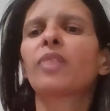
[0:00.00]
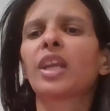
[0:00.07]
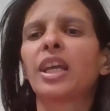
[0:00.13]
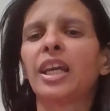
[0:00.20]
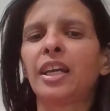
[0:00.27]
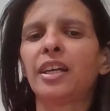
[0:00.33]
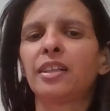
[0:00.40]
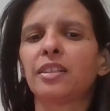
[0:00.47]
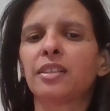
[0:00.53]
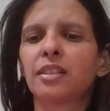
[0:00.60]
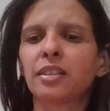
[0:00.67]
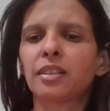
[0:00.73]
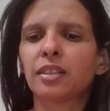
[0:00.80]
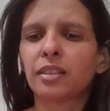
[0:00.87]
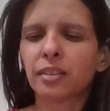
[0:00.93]
And
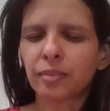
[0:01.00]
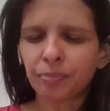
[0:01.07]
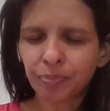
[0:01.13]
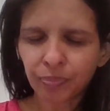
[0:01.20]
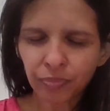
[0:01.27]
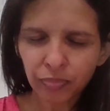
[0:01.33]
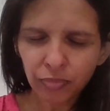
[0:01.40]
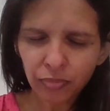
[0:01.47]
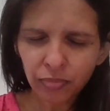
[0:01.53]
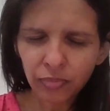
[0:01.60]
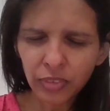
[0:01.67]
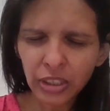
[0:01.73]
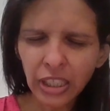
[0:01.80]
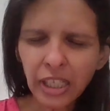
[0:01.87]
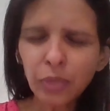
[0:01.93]

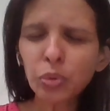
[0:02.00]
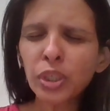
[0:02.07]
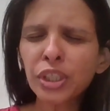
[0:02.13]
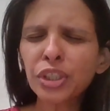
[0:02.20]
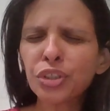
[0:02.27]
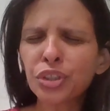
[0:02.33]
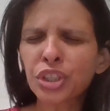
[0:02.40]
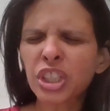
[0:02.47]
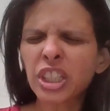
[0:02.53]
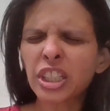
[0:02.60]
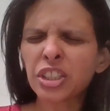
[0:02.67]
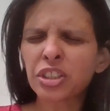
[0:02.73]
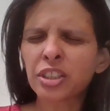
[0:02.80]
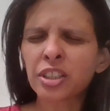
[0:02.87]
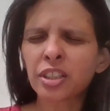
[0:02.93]
I wanted to
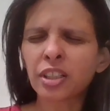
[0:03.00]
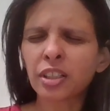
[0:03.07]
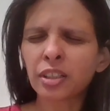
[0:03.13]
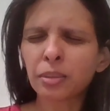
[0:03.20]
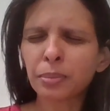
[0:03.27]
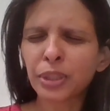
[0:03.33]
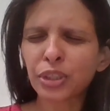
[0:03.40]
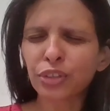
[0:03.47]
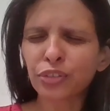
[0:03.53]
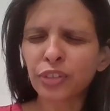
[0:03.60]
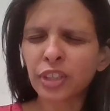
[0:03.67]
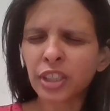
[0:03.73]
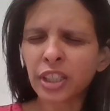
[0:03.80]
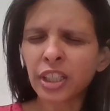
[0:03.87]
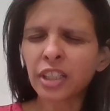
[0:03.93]
share just a little bit of
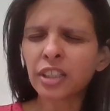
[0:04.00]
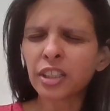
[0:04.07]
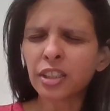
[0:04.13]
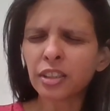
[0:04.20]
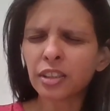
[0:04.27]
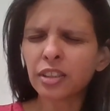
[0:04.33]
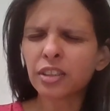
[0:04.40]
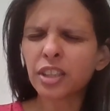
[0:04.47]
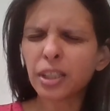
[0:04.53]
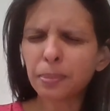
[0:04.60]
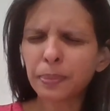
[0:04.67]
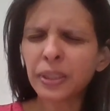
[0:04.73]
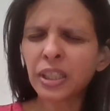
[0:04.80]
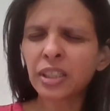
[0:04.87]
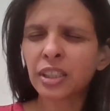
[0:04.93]
learning, the
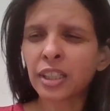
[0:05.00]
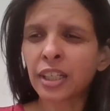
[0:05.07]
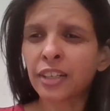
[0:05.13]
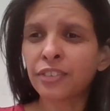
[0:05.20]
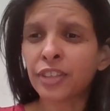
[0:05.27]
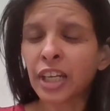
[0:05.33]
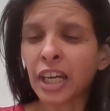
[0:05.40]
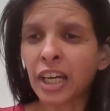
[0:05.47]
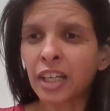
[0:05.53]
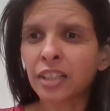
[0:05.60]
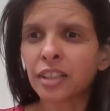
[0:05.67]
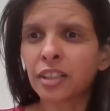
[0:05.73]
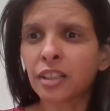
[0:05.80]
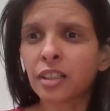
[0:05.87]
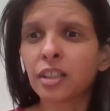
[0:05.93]
deepening that I've had
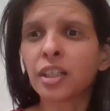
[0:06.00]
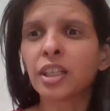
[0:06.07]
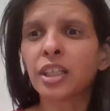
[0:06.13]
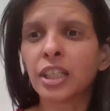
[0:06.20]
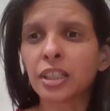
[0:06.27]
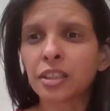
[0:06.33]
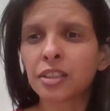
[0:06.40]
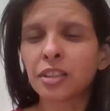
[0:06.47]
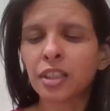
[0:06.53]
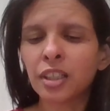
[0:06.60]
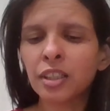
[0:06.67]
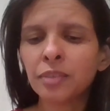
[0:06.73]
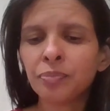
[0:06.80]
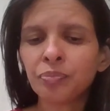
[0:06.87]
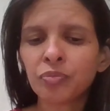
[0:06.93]
in learning
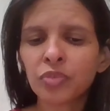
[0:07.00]
yesterday.